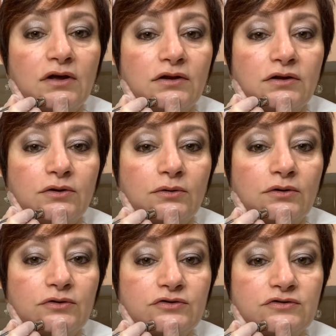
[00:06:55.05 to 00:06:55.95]
Then you're
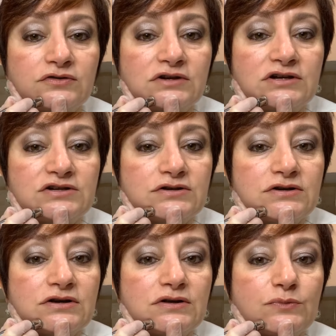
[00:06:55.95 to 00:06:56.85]
going to stretch
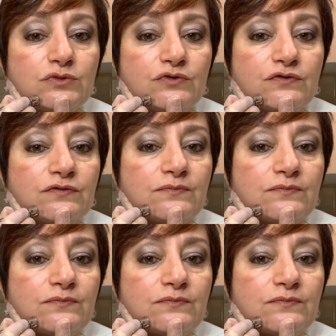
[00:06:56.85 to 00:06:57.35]
and move.